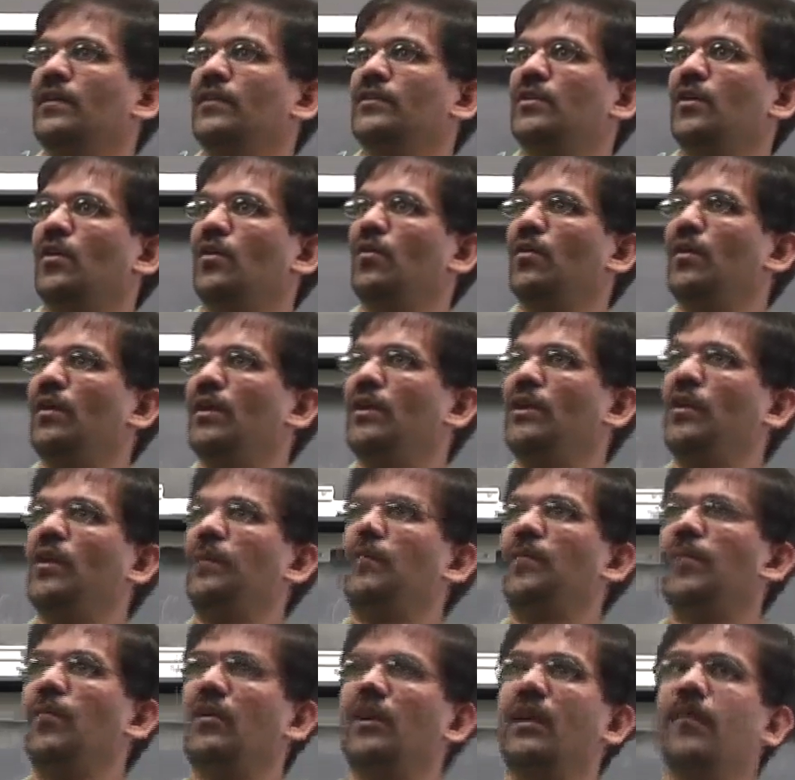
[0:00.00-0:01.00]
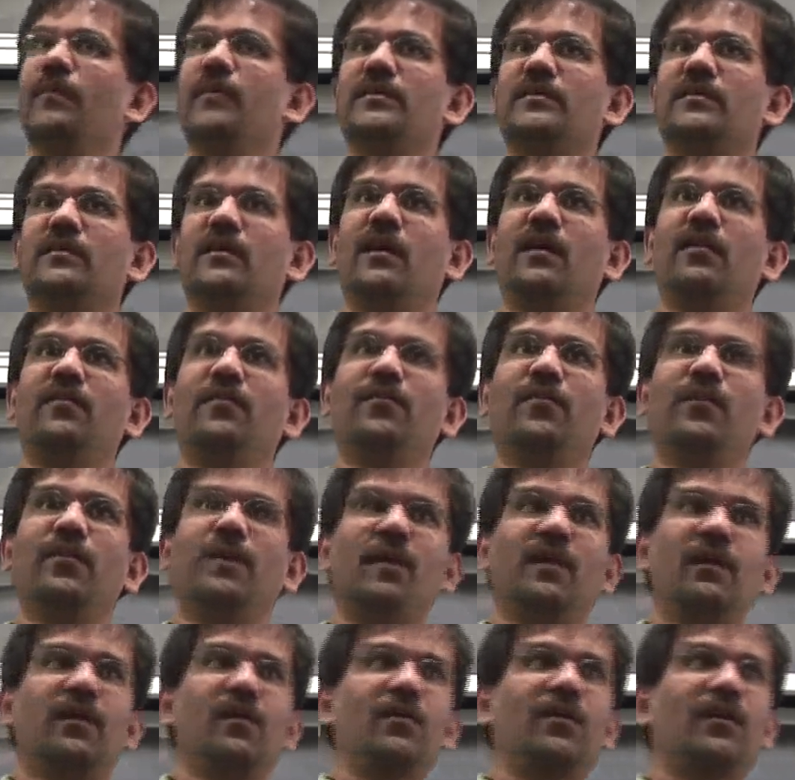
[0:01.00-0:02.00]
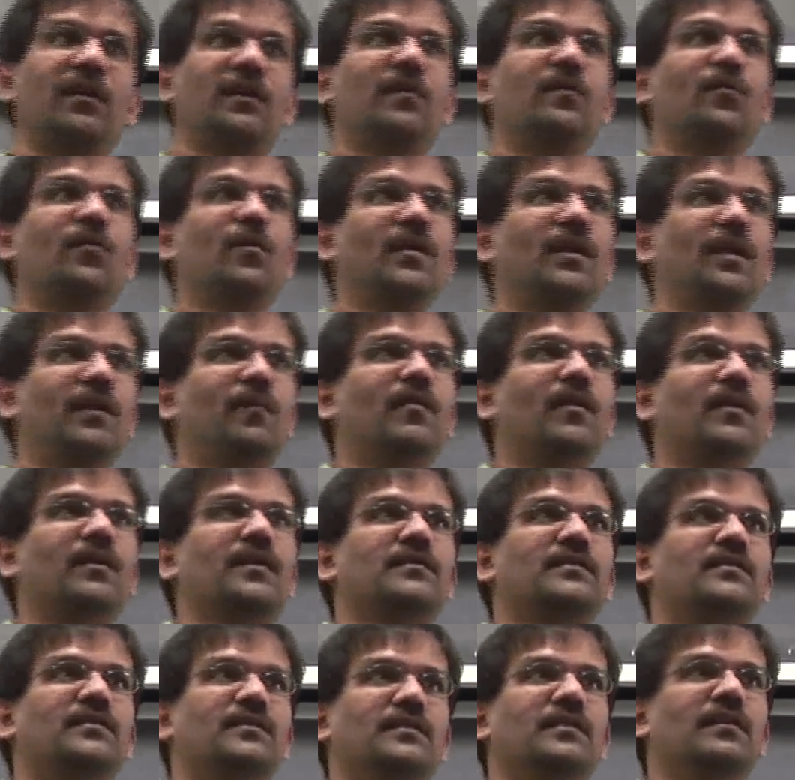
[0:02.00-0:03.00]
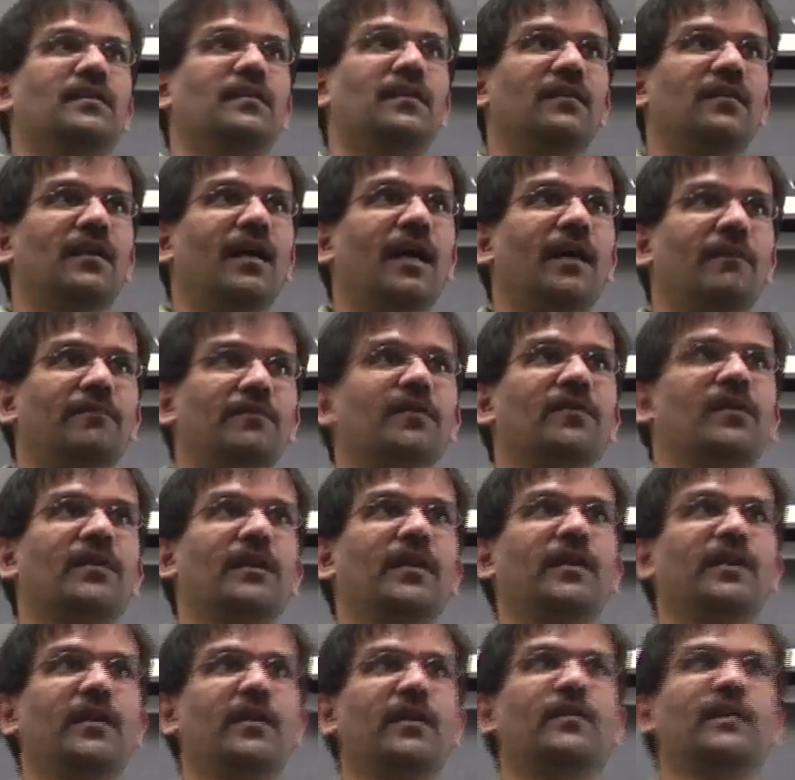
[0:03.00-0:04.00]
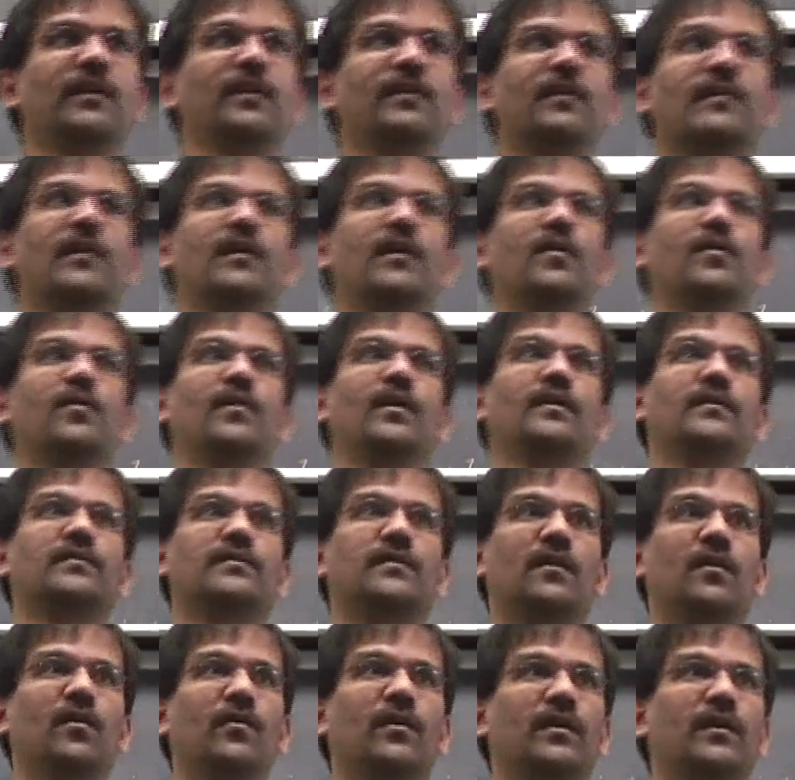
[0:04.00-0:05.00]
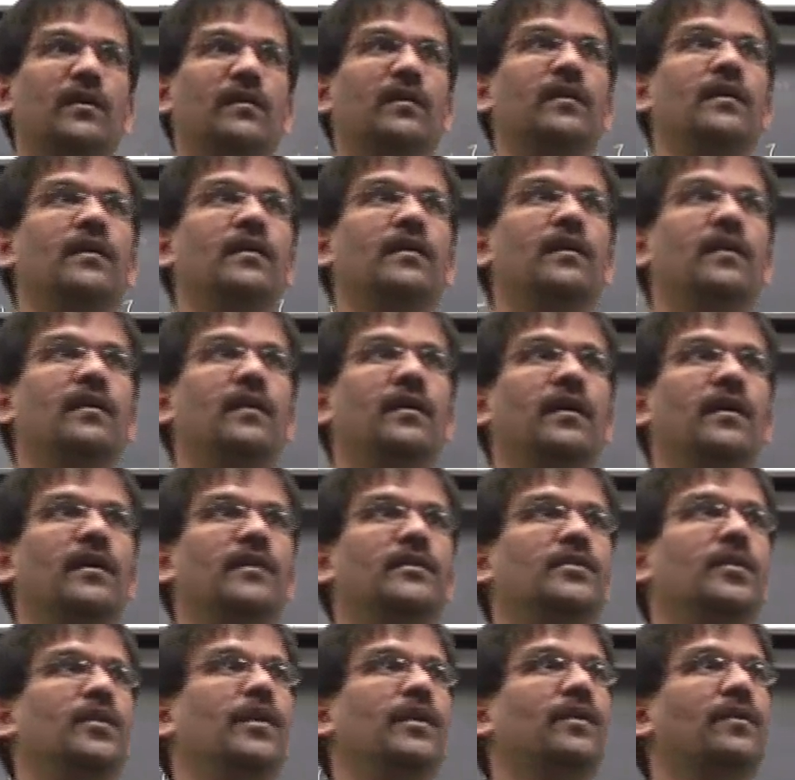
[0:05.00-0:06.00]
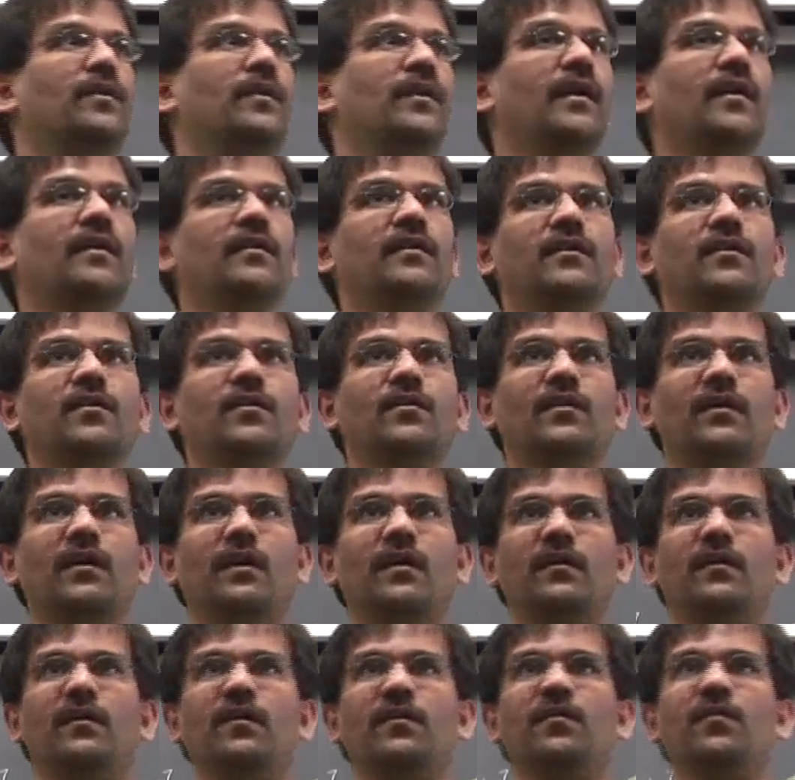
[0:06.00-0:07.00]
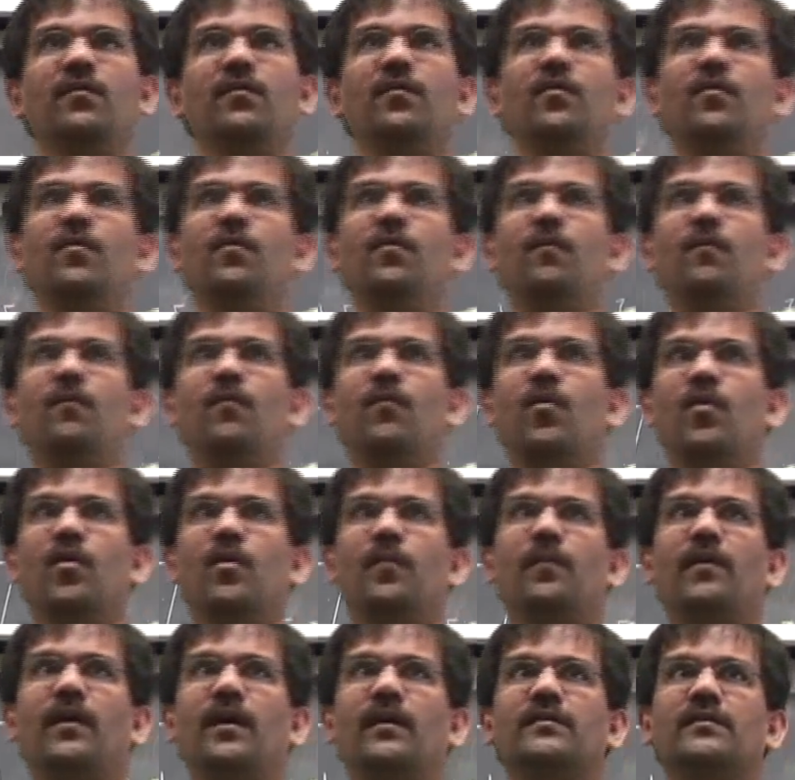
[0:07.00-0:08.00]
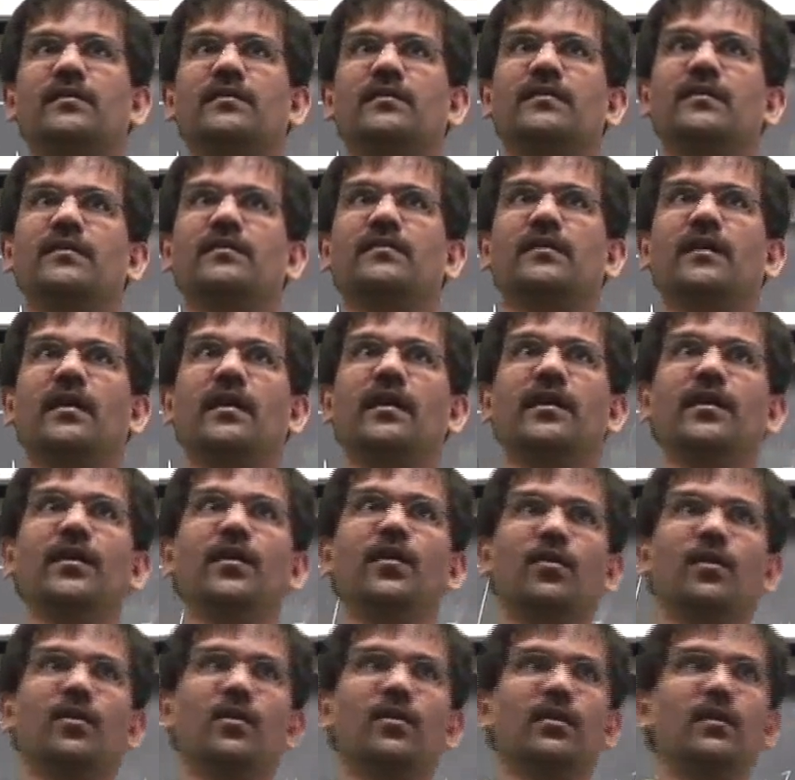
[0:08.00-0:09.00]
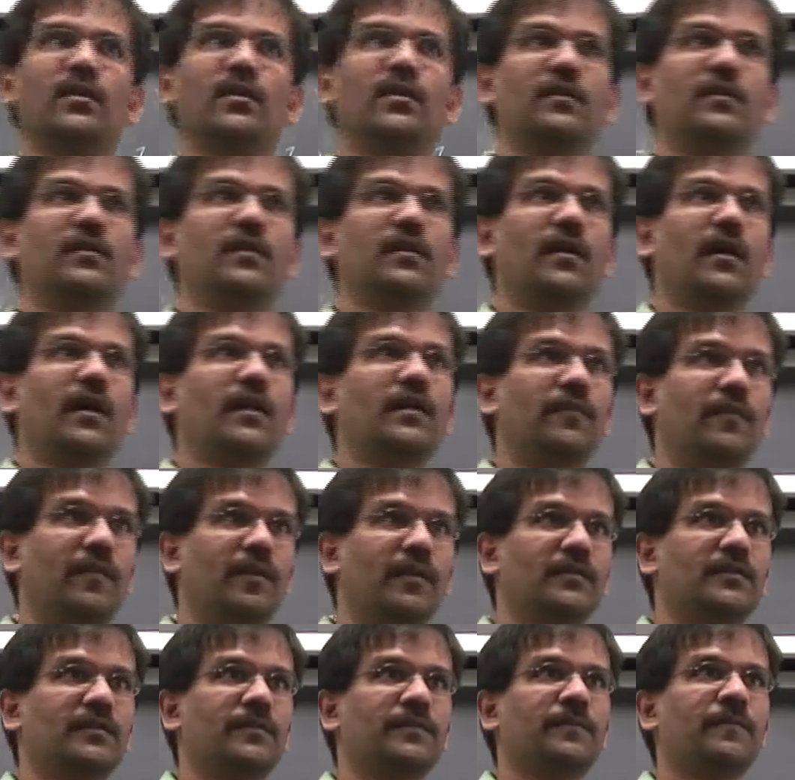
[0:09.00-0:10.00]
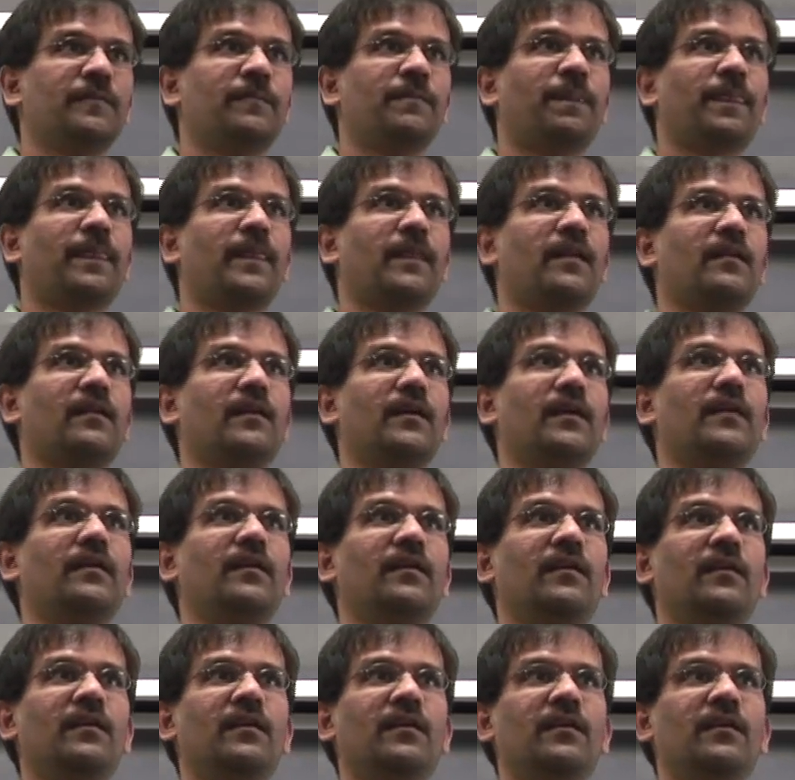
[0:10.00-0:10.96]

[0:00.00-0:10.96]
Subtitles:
So your program is not fully loaded, only what is absolutely needed right now is loaded, so you get to run more processes than you could otherwise, right?